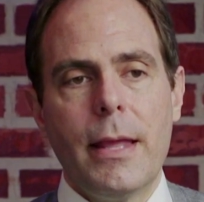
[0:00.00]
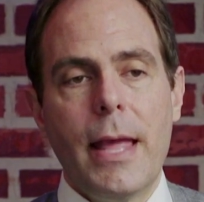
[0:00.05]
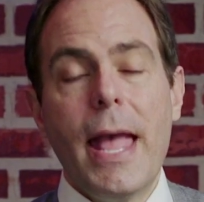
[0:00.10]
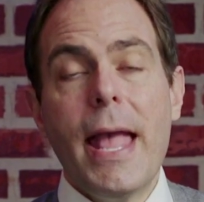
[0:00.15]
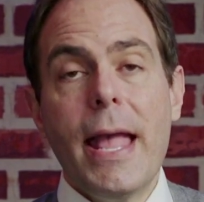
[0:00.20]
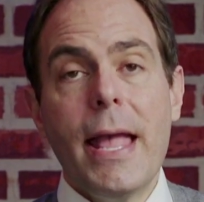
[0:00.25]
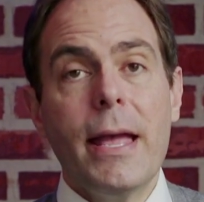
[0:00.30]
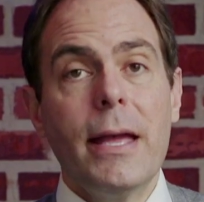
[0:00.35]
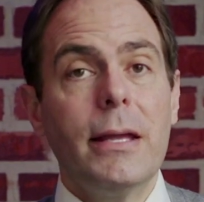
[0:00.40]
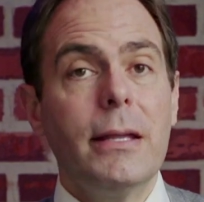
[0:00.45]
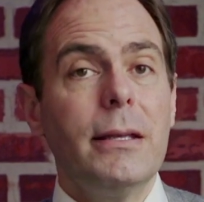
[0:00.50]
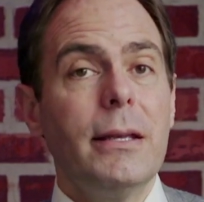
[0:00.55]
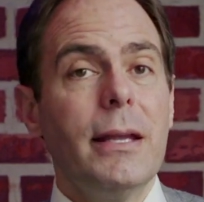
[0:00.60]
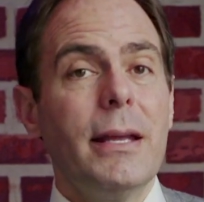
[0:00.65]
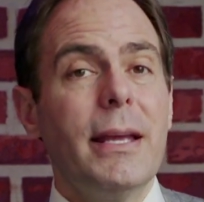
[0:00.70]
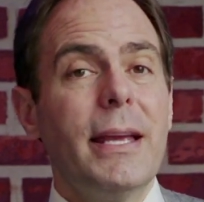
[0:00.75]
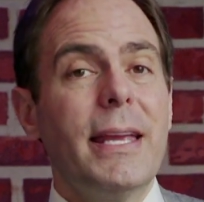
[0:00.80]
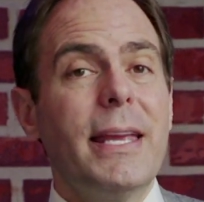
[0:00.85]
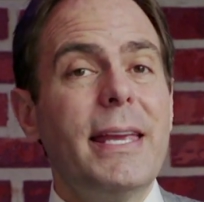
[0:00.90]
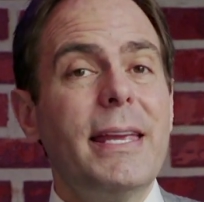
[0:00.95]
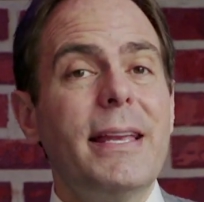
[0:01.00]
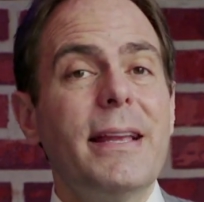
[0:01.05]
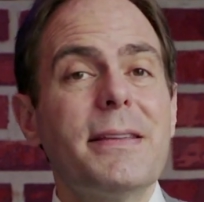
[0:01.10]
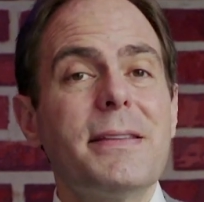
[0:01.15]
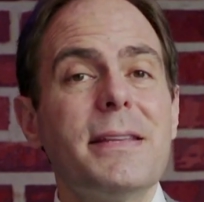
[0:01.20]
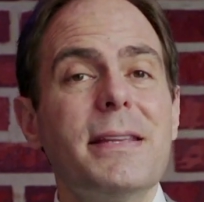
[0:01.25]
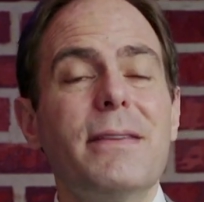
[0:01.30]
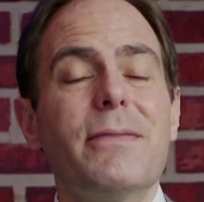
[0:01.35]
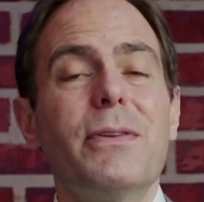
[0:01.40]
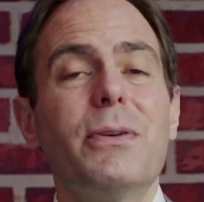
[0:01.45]
And he
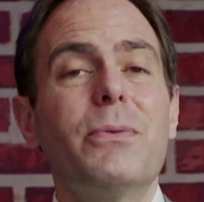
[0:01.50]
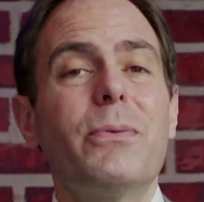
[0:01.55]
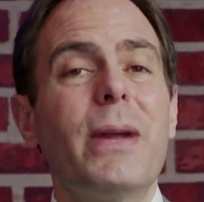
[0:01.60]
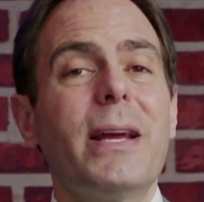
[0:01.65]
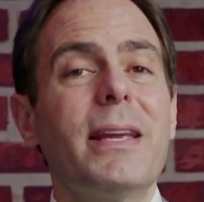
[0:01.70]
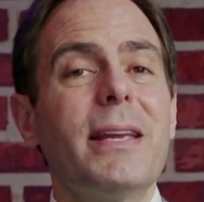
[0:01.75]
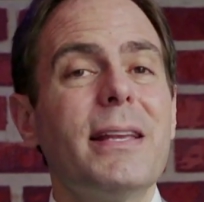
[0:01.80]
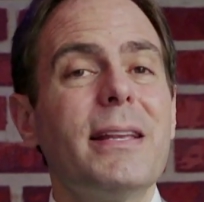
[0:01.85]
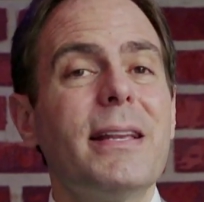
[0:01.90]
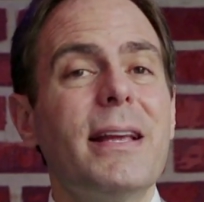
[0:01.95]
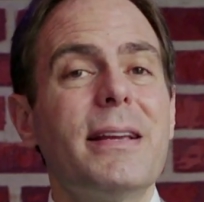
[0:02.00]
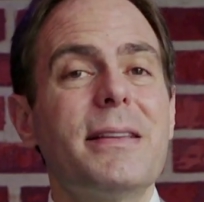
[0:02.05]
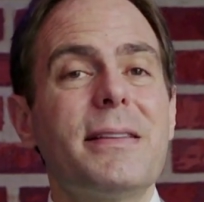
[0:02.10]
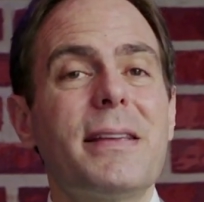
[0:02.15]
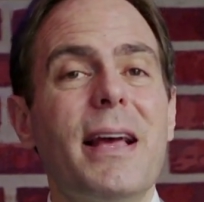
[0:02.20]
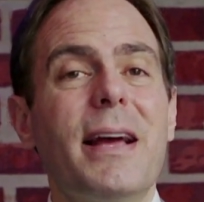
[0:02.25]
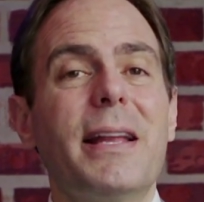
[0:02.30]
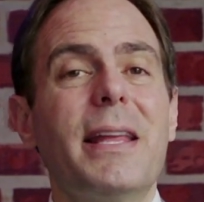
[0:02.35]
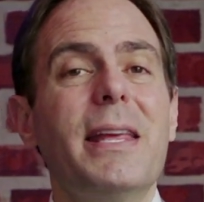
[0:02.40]
doesn't even recognize God.